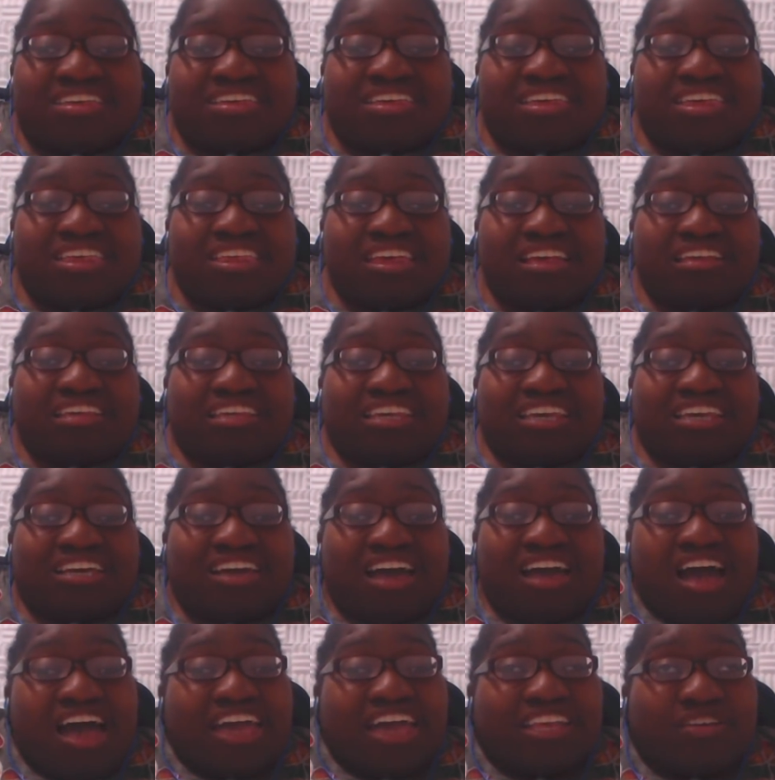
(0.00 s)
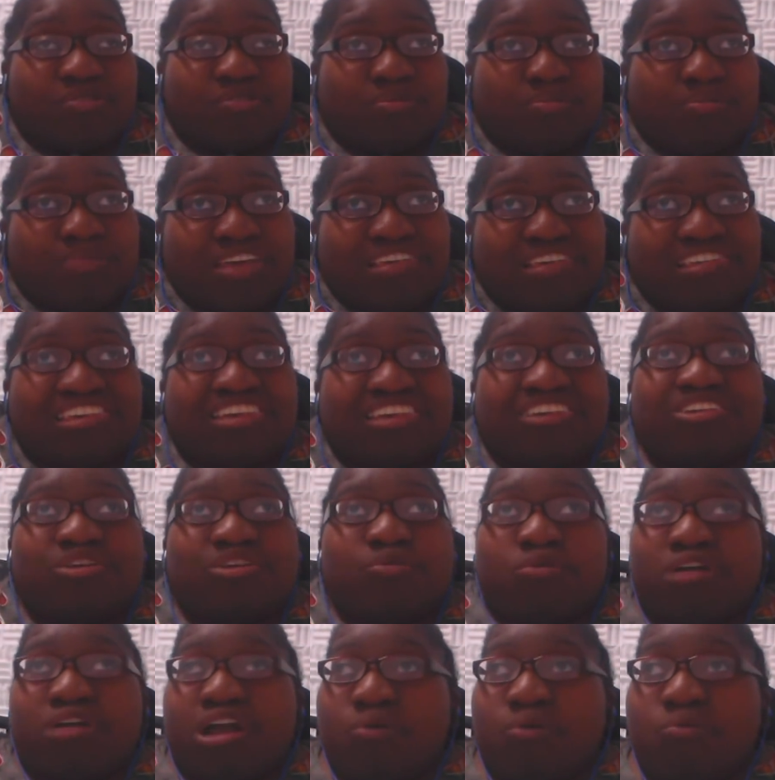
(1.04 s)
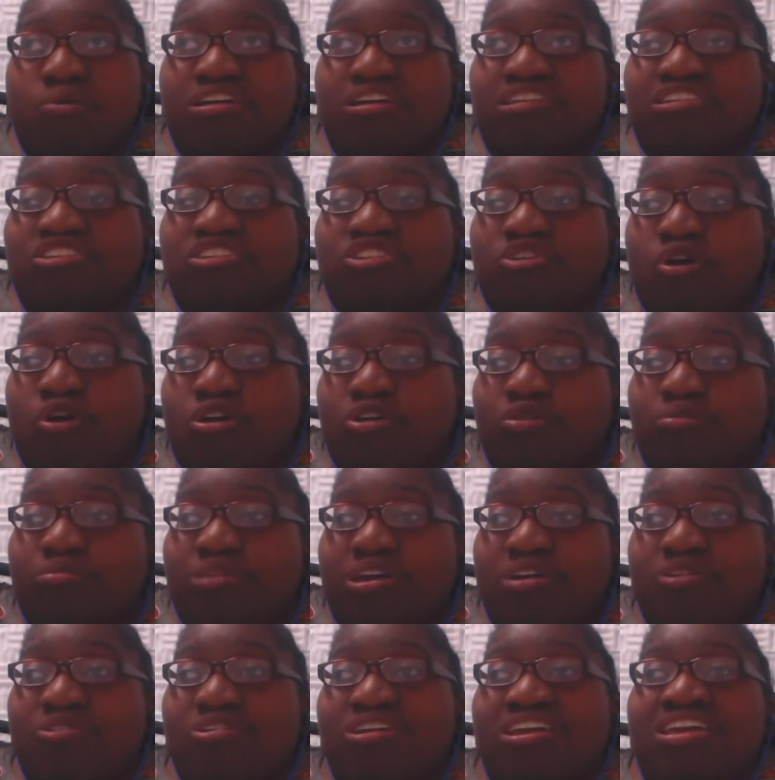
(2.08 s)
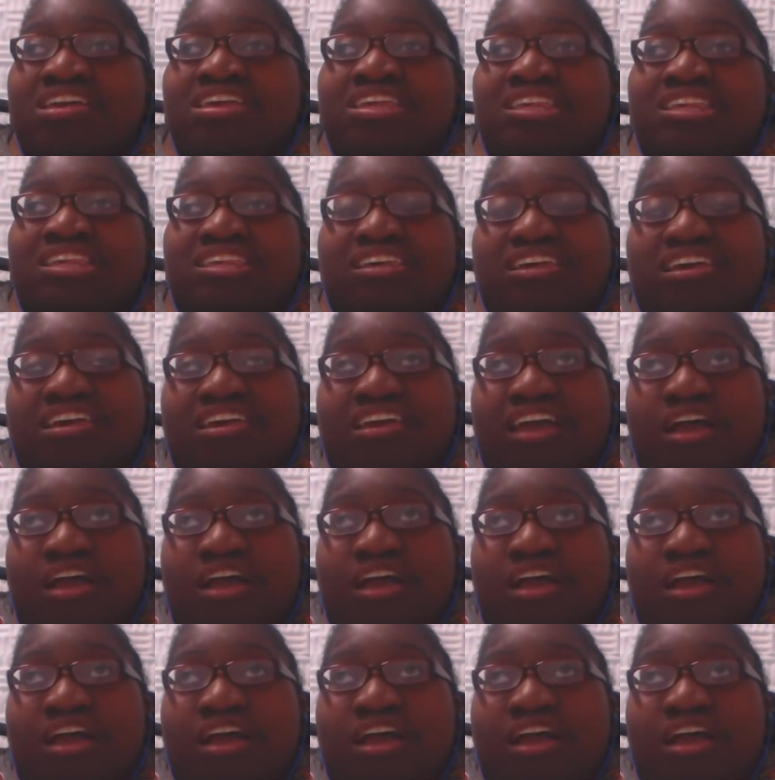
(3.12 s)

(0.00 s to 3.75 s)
that's kind of basically what I wanted to talk about today.